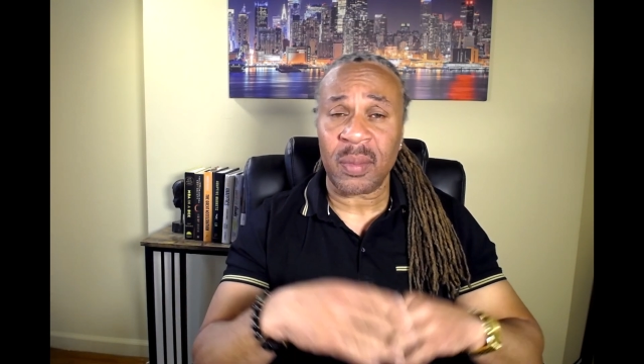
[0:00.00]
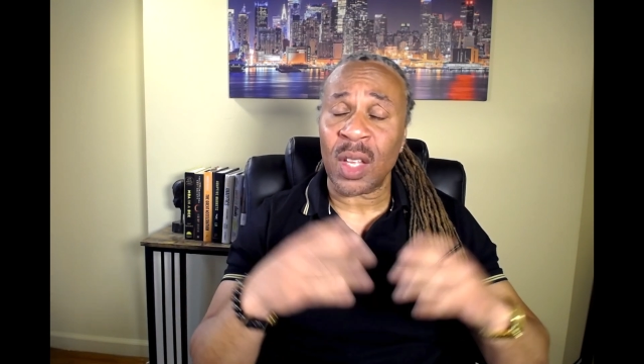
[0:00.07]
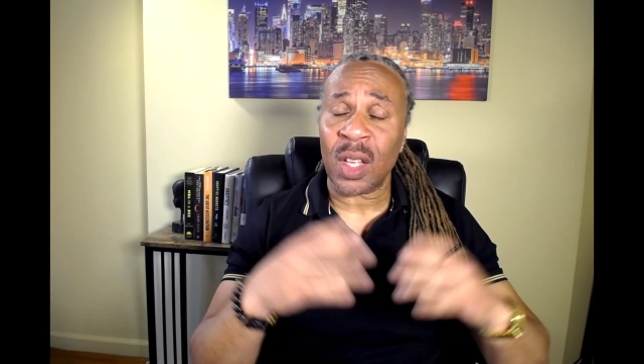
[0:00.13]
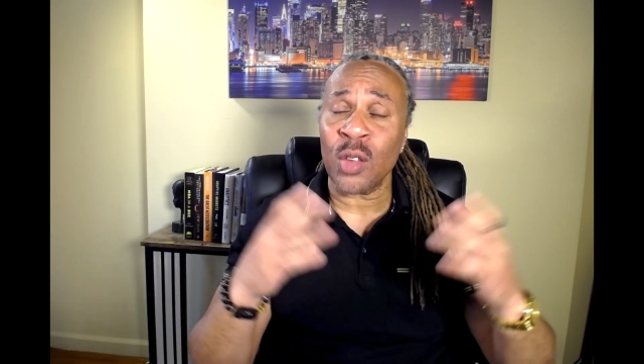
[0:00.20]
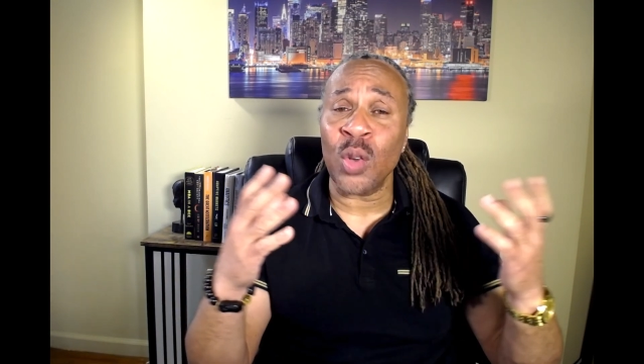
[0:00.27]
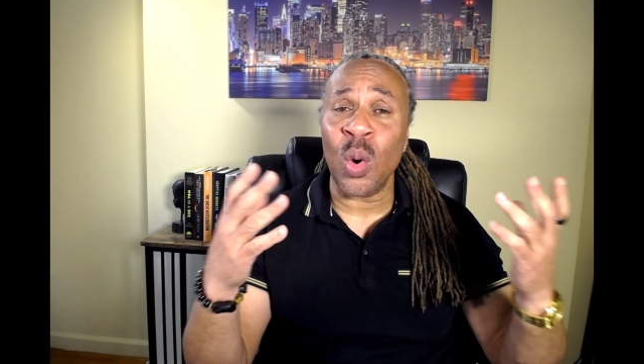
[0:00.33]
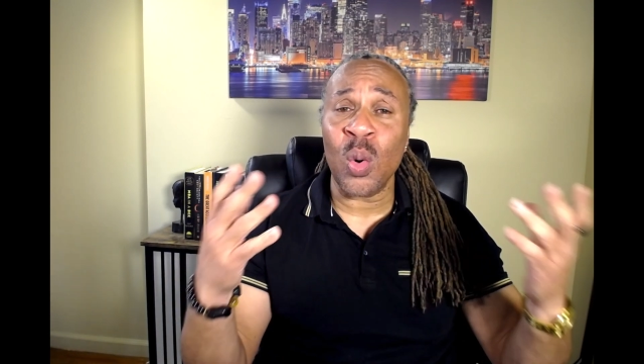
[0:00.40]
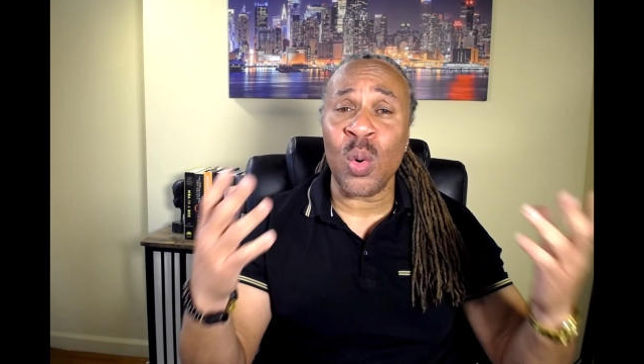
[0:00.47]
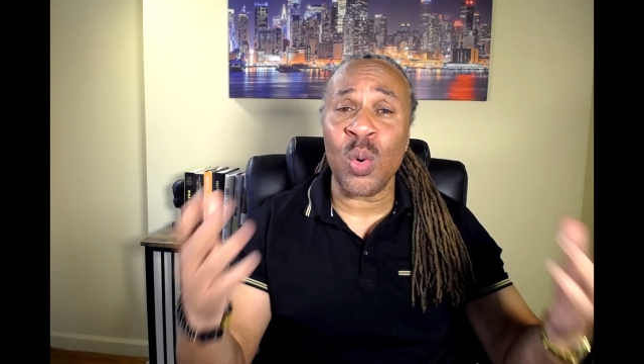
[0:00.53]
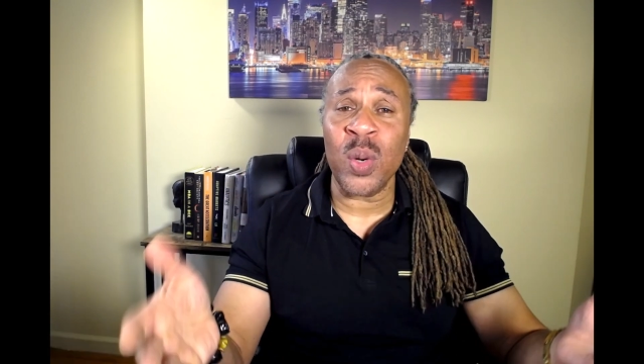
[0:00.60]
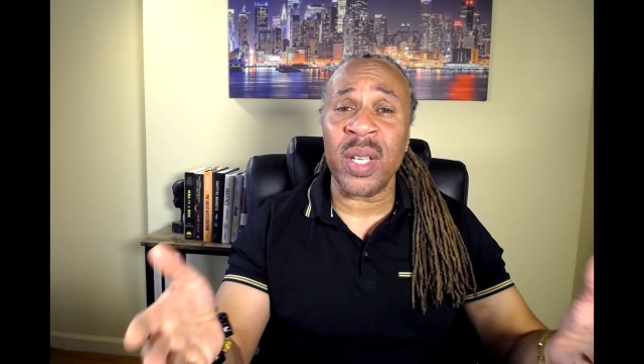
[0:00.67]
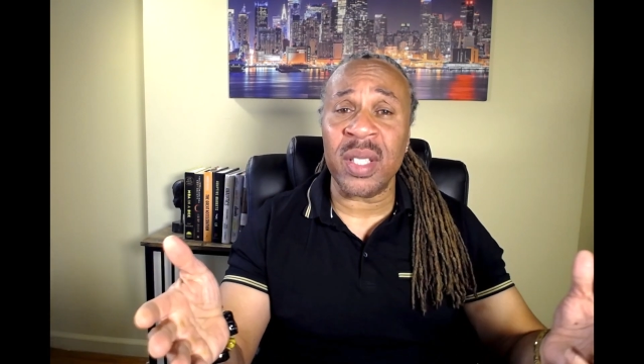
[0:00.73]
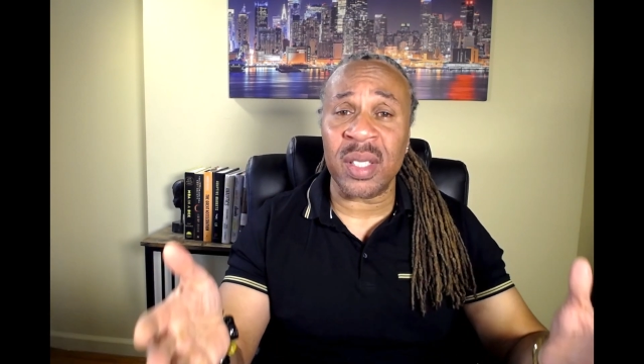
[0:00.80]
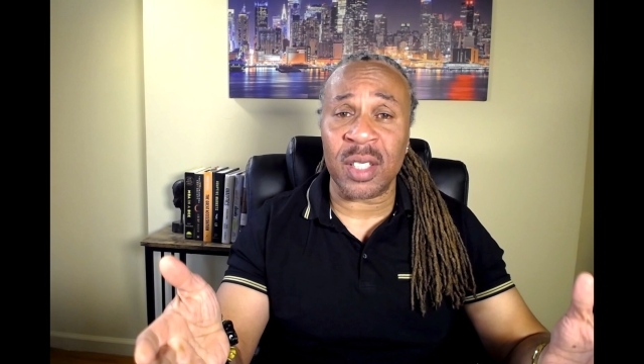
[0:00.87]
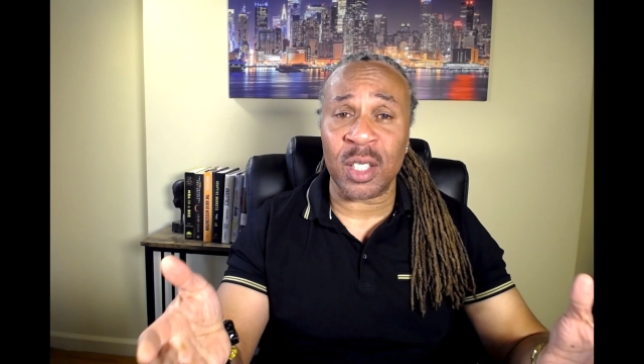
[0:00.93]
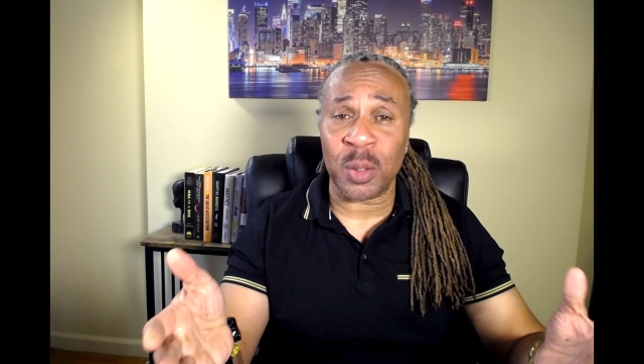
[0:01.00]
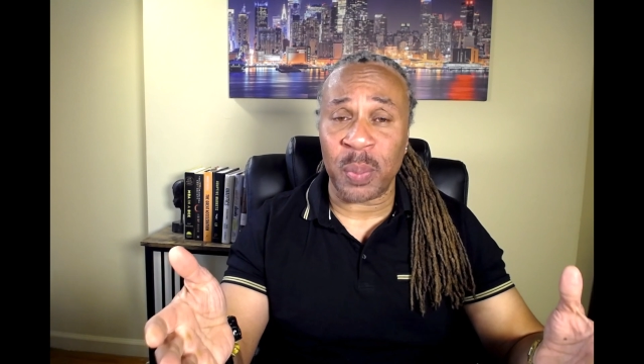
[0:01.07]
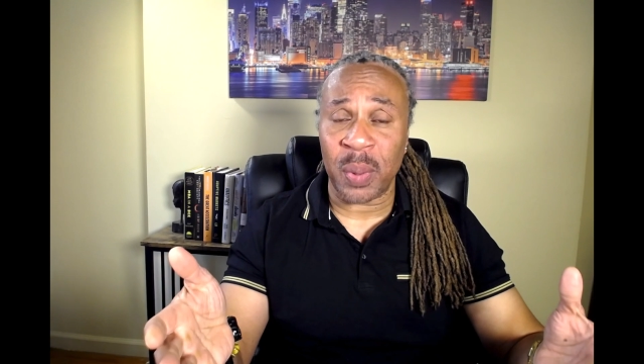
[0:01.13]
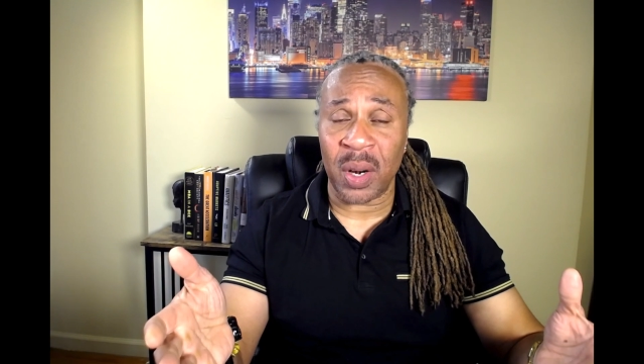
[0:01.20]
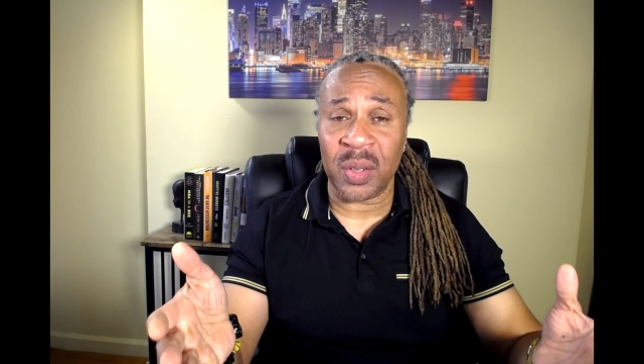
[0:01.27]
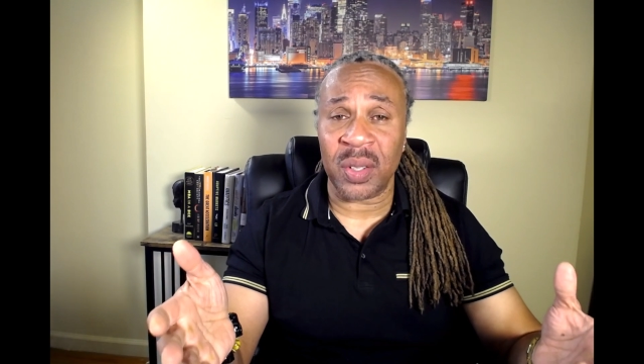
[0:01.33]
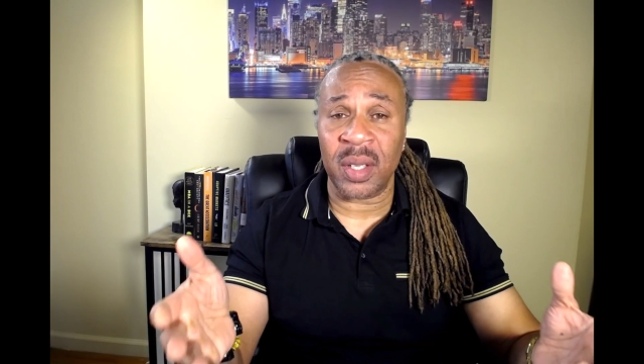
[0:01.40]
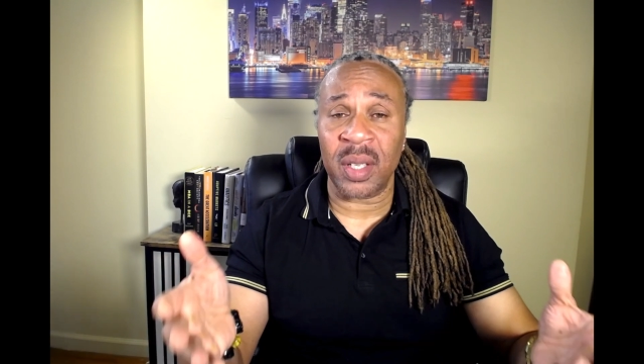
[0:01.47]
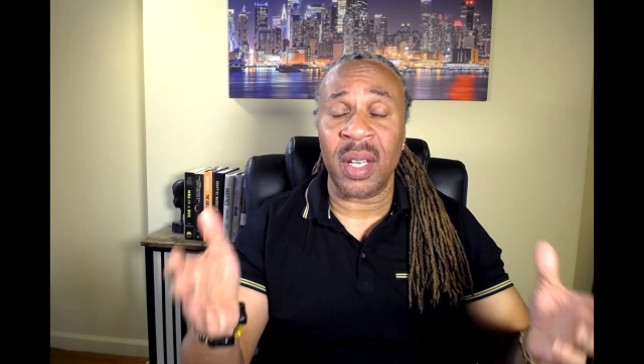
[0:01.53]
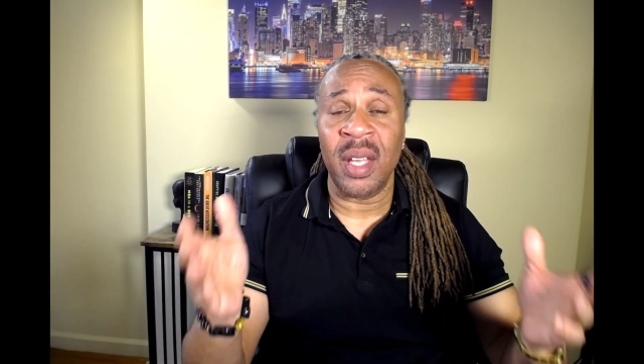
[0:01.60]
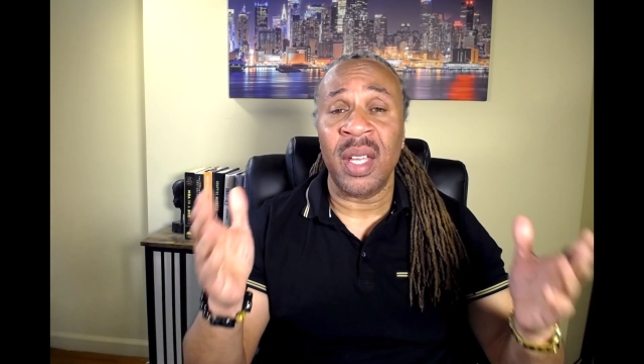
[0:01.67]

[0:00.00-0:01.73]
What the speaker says: So, who is this person